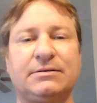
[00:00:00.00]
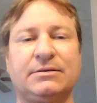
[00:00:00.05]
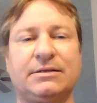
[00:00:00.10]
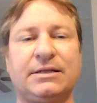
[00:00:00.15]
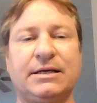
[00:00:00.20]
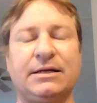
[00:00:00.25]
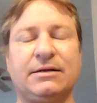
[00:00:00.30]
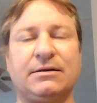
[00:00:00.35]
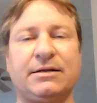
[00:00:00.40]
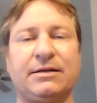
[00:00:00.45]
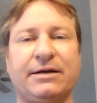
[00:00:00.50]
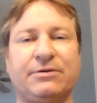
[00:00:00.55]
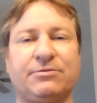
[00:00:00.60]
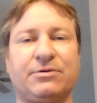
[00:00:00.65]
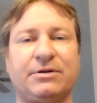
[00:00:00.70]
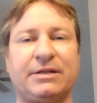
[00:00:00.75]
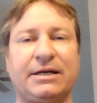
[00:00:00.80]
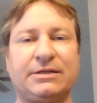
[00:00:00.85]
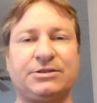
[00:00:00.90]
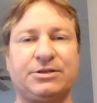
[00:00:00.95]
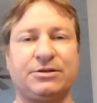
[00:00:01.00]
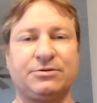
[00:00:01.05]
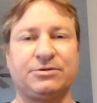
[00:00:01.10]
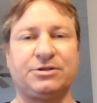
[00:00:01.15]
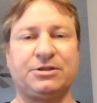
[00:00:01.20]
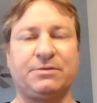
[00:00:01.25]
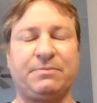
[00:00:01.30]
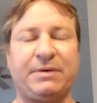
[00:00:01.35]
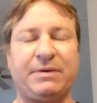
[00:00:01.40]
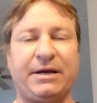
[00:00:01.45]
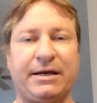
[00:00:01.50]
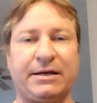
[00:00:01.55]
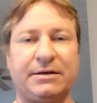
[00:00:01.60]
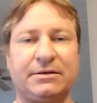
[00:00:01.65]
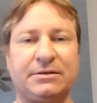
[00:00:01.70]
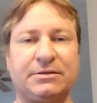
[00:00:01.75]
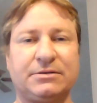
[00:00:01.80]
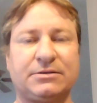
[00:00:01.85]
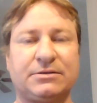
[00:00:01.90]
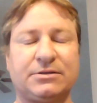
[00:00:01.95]
Then later on that turns to
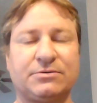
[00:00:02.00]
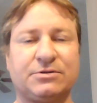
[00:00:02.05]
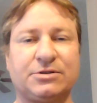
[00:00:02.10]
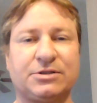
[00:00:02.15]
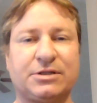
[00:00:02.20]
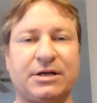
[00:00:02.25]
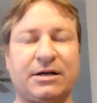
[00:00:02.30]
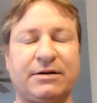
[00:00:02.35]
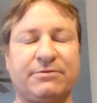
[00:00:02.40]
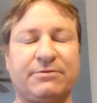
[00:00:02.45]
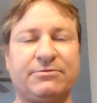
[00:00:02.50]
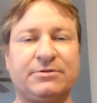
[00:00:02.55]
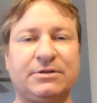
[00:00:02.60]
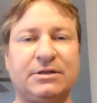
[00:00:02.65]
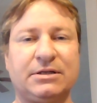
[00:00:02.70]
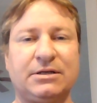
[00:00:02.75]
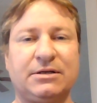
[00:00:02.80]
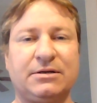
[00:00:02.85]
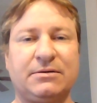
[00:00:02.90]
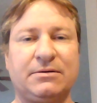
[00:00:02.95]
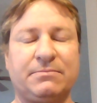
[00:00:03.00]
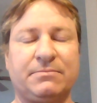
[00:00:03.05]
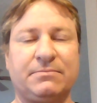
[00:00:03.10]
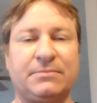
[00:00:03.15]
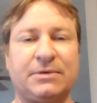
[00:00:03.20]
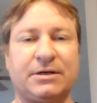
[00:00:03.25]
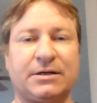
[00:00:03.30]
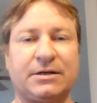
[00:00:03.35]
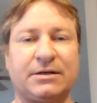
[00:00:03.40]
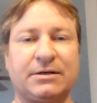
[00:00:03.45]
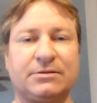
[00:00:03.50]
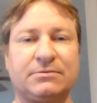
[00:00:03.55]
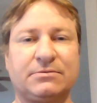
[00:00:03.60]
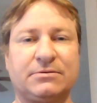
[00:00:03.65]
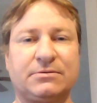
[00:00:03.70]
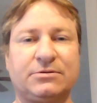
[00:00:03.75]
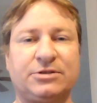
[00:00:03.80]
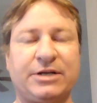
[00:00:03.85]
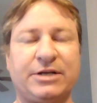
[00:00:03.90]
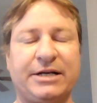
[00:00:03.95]
pain. So it just kind of
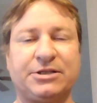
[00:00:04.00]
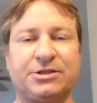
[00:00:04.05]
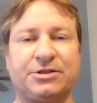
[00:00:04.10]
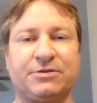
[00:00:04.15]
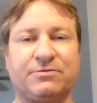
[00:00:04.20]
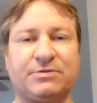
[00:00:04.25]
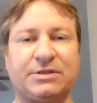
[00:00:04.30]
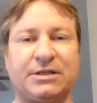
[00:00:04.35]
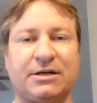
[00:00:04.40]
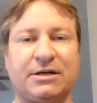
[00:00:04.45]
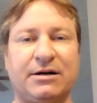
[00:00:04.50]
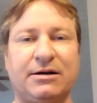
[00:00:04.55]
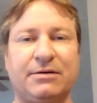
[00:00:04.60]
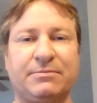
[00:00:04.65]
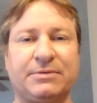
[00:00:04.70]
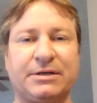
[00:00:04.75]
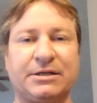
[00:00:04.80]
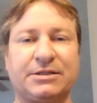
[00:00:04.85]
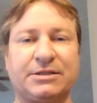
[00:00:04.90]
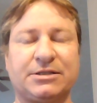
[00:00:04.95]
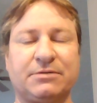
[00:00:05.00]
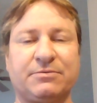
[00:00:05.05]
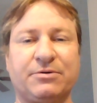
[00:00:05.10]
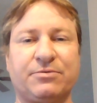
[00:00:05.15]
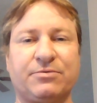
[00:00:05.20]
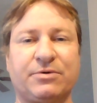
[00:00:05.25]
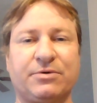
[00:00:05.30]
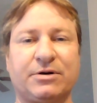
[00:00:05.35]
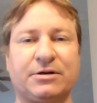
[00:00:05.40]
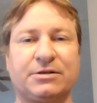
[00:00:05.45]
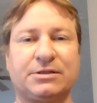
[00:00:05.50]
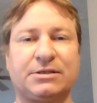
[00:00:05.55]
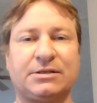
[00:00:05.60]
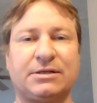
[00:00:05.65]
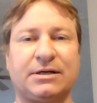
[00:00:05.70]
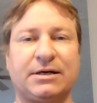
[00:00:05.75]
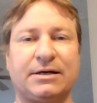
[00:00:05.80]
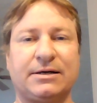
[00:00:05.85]
changes over time. It gets a little bit worse.